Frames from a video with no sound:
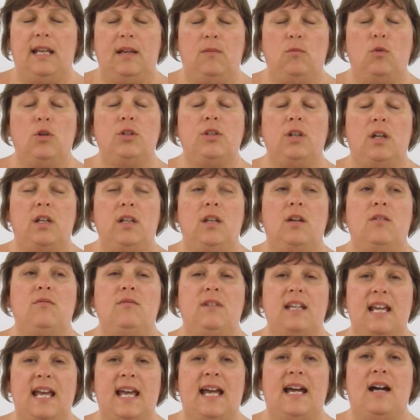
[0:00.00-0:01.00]
What I know
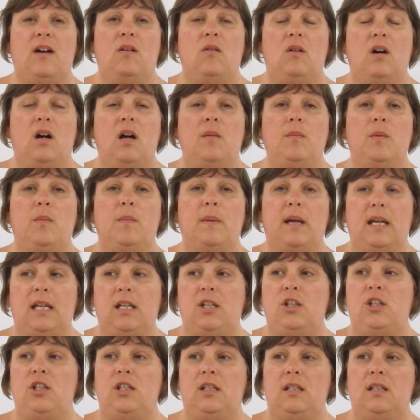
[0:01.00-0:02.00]
now, I'm
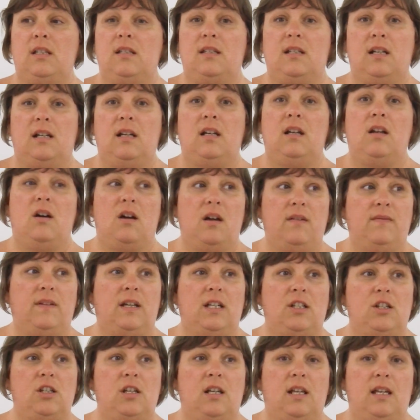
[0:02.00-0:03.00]
amazed she's still alive,
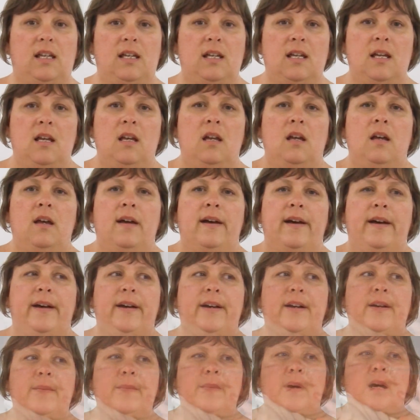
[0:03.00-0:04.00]
actually.
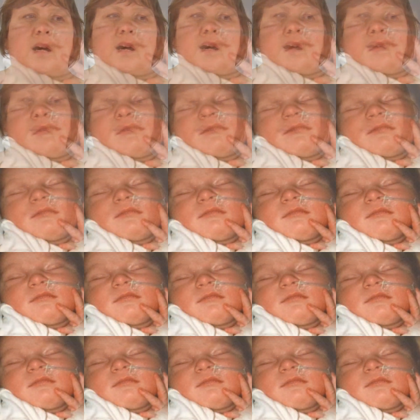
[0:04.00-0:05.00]
They then
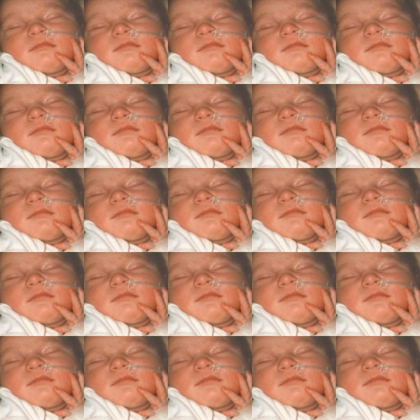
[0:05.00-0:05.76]
ran with her,